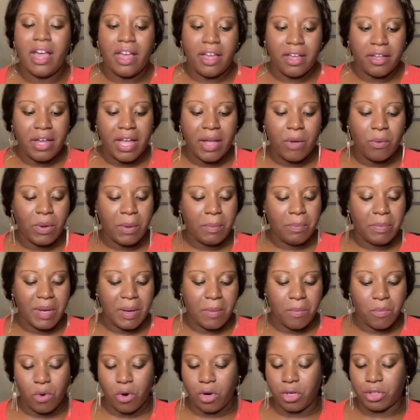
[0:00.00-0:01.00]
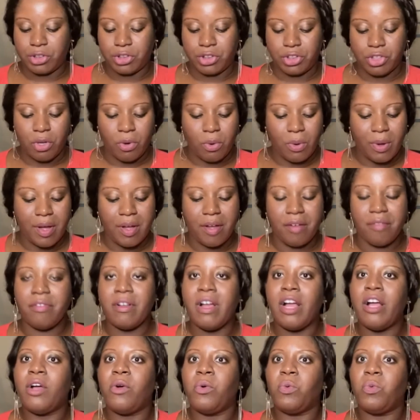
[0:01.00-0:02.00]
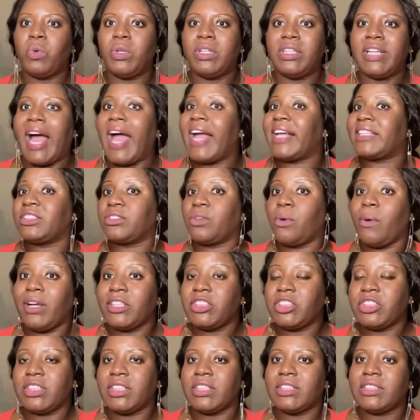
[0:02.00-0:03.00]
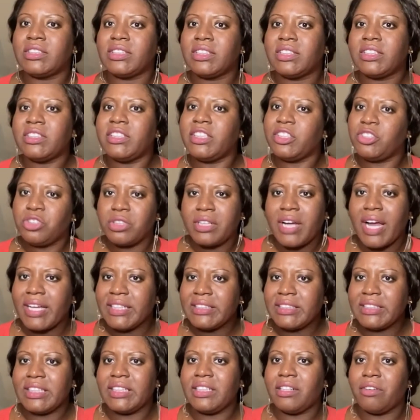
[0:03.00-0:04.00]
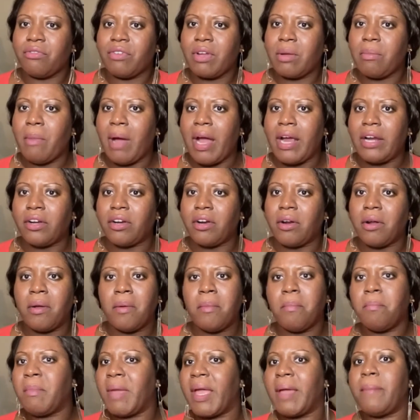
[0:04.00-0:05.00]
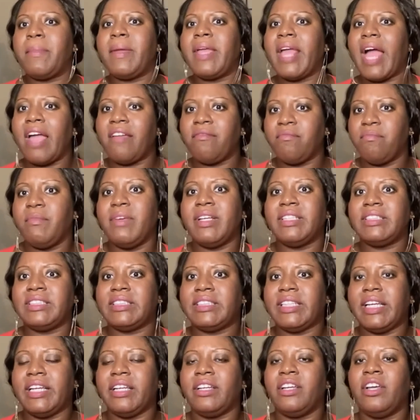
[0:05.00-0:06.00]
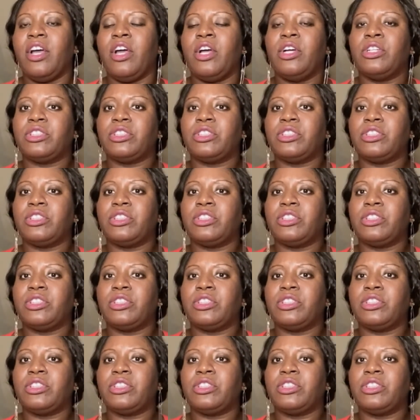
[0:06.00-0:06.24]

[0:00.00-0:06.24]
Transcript: It will be more so of, we'll ask questions. Did you guys send a reminder? Maybe I missed it.